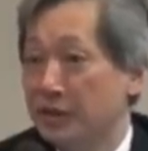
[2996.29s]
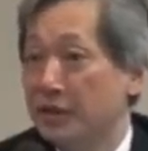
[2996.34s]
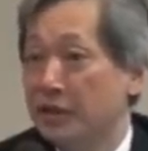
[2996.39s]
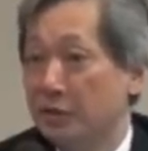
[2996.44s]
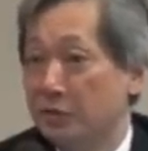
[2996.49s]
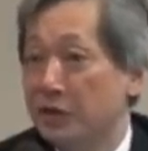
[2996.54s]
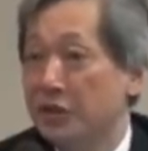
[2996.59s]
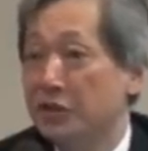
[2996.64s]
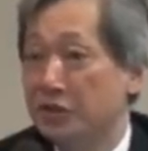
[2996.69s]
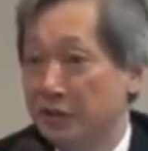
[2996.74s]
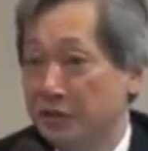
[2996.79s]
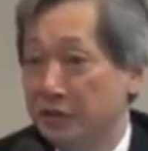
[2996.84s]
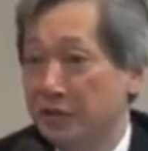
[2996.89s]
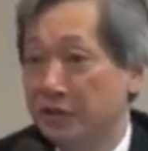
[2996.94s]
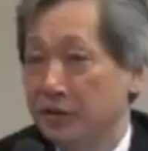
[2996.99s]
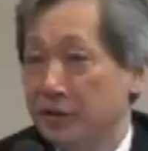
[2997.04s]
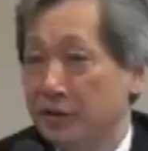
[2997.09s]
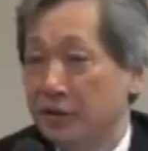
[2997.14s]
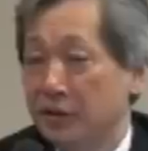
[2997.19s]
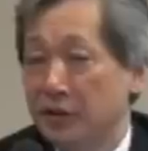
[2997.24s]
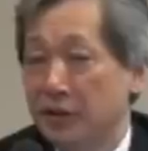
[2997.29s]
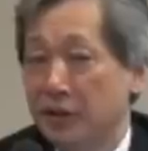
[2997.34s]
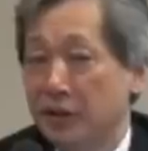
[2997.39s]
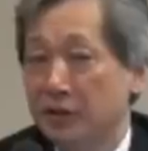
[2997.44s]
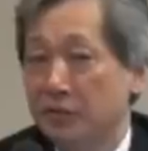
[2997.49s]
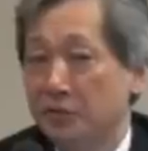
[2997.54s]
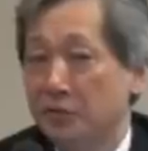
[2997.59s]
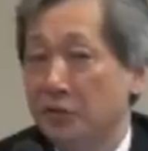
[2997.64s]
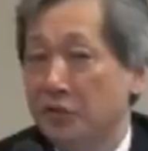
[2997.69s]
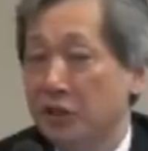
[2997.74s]
in the region.
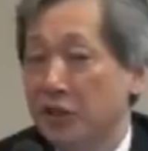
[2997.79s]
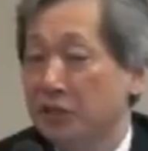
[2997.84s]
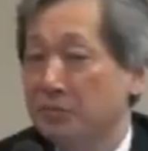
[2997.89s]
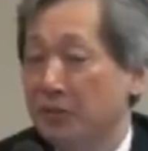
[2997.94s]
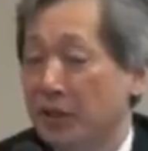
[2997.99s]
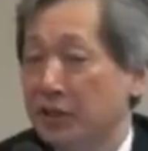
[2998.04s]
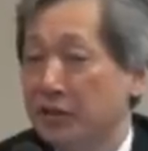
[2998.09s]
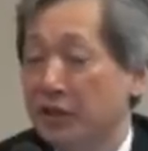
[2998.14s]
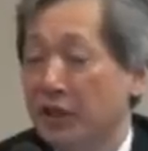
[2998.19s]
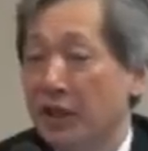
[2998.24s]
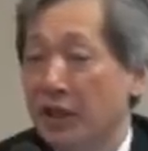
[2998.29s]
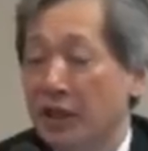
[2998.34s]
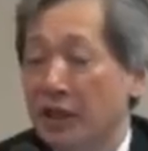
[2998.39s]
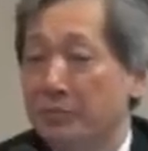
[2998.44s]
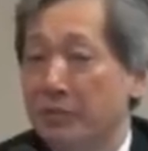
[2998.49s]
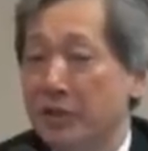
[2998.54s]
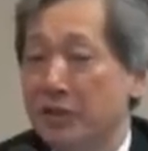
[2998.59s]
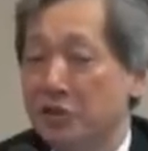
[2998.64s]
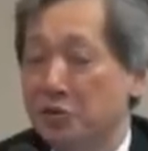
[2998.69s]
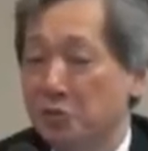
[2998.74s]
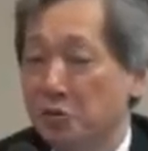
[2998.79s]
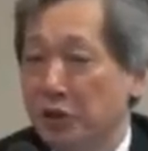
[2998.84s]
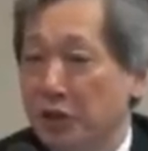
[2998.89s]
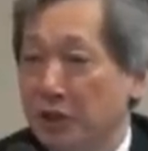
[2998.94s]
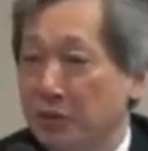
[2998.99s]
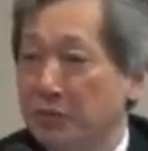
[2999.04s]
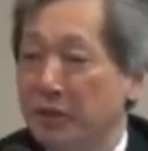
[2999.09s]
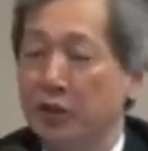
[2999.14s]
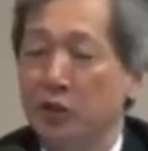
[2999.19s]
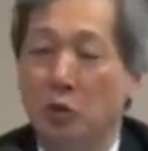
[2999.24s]
And for that matter, I am
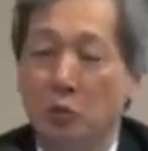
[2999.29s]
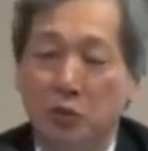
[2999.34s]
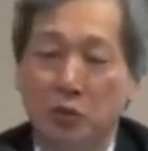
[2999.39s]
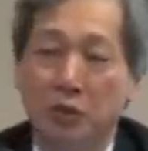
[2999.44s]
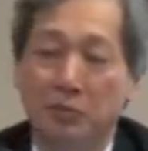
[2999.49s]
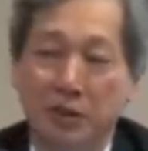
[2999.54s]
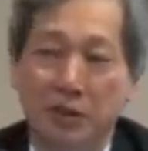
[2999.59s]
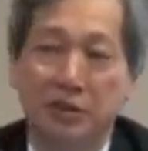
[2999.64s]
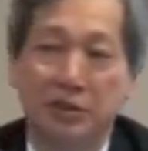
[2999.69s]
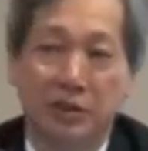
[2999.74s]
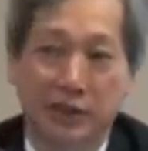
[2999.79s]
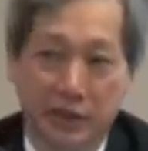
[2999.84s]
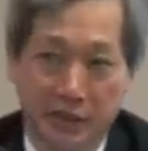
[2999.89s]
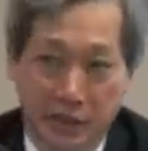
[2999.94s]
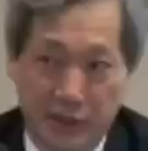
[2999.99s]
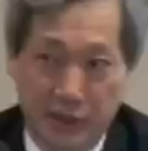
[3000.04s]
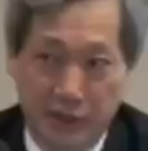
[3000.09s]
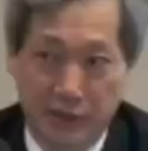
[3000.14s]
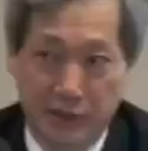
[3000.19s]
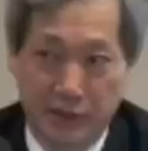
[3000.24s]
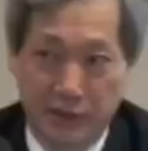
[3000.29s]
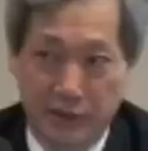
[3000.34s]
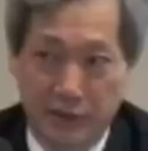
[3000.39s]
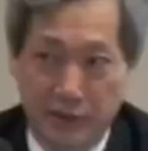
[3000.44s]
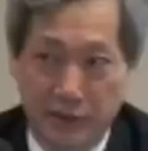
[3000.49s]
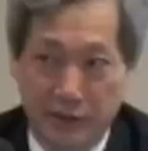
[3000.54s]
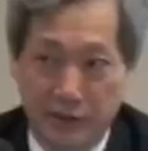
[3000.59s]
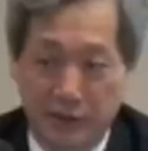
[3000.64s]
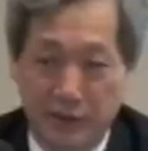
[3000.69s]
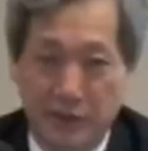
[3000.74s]
extremely optimistic.
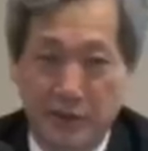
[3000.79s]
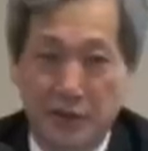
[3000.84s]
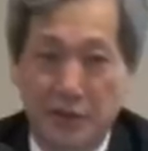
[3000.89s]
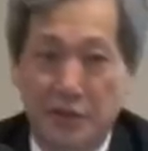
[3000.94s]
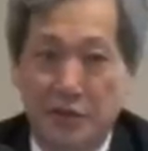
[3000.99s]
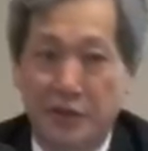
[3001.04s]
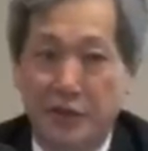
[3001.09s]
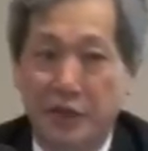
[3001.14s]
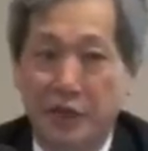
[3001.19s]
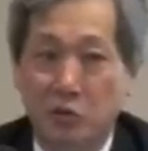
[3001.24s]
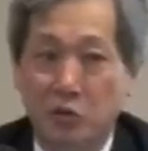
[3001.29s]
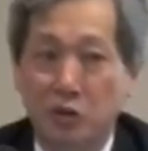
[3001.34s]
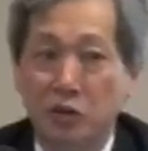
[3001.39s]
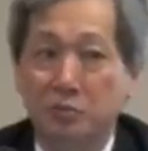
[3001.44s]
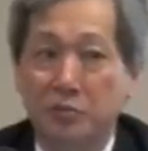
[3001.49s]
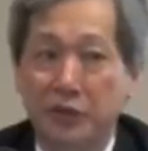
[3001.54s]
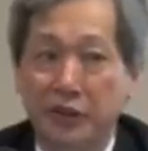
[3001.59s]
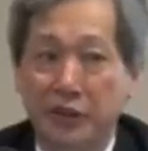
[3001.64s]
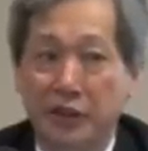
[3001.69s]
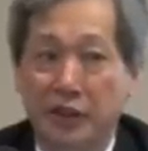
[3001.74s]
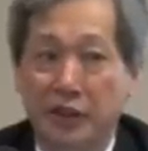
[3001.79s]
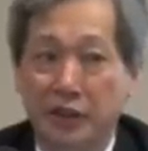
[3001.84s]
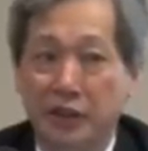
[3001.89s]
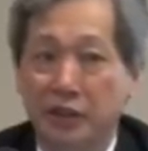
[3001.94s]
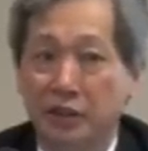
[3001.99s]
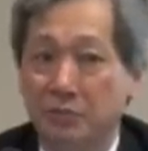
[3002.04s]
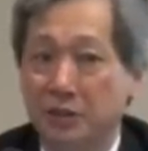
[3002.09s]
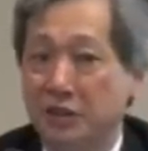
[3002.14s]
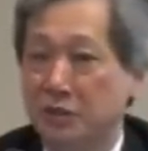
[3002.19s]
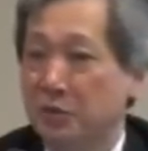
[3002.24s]
There would be
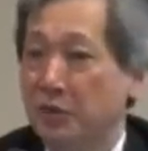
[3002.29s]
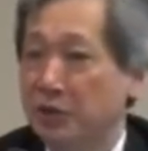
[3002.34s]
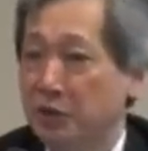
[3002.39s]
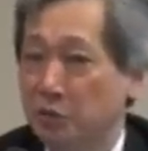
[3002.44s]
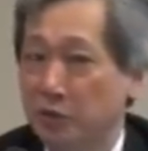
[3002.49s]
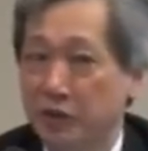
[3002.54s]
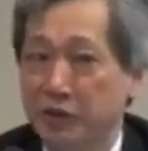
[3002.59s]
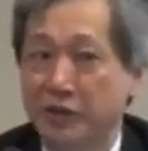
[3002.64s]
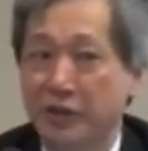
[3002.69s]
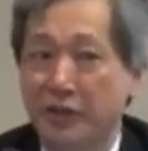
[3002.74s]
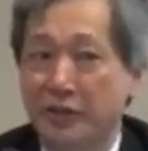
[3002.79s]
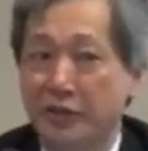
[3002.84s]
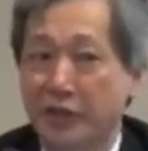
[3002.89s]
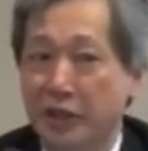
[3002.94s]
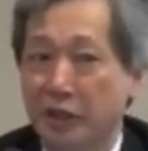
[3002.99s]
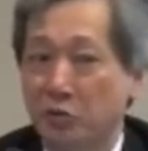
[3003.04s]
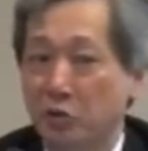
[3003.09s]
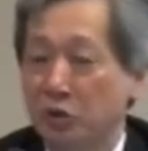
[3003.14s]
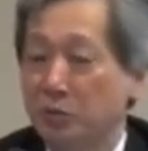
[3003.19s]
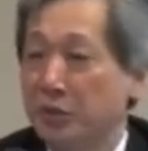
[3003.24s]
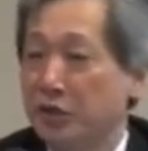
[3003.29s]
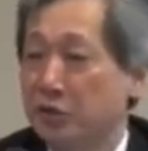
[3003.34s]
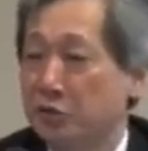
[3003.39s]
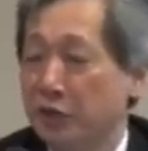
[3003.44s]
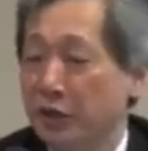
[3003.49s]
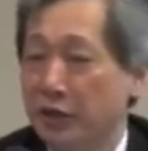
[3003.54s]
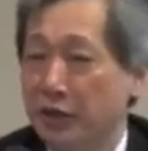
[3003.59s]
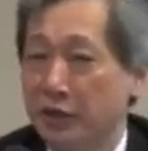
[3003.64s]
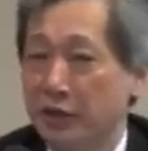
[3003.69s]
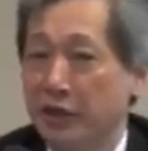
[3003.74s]
alarmist rhetoric and there would be
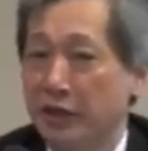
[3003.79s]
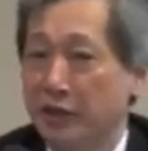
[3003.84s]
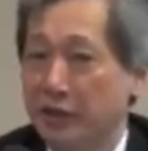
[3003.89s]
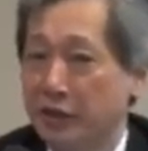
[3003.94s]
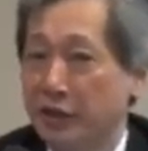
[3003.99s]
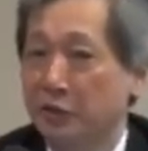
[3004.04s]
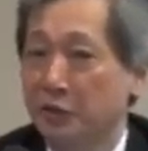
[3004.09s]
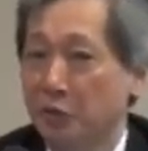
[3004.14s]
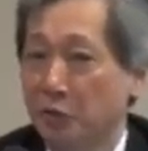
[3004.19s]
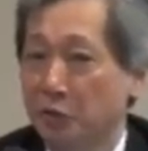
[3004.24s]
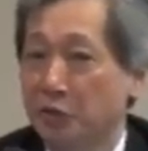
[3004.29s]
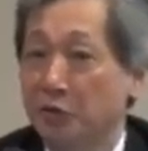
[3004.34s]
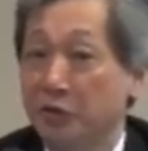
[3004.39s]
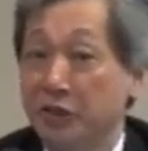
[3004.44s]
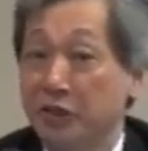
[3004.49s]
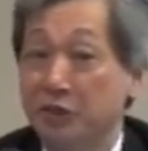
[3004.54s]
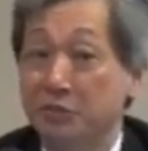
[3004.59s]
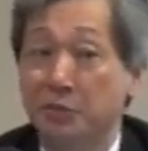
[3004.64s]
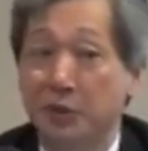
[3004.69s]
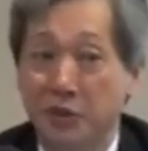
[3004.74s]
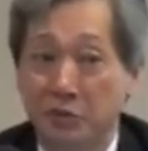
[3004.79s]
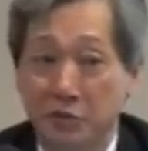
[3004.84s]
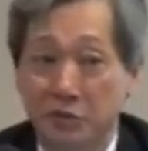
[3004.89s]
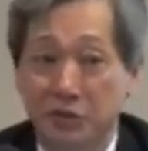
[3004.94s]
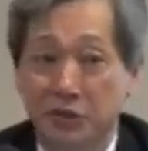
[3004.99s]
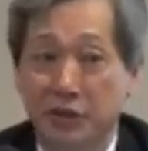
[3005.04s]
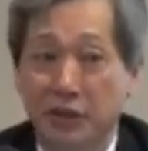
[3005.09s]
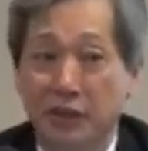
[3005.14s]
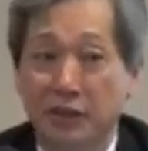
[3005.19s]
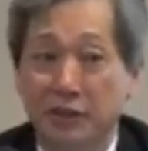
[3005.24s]
territorial
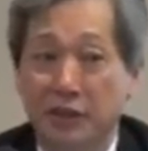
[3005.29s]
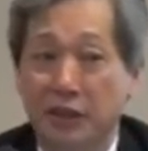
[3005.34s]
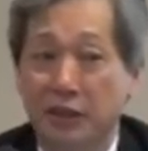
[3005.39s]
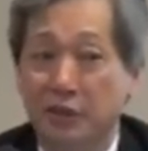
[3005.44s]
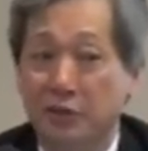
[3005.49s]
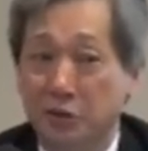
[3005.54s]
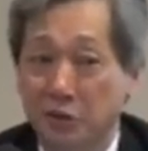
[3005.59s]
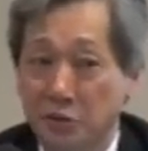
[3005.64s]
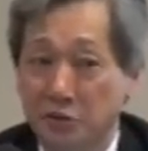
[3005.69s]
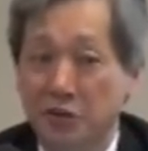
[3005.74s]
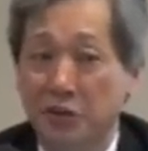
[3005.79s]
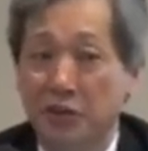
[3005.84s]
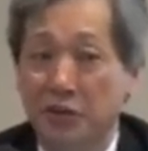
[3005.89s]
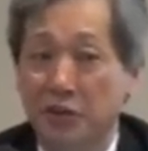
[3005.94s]
disputes, and I do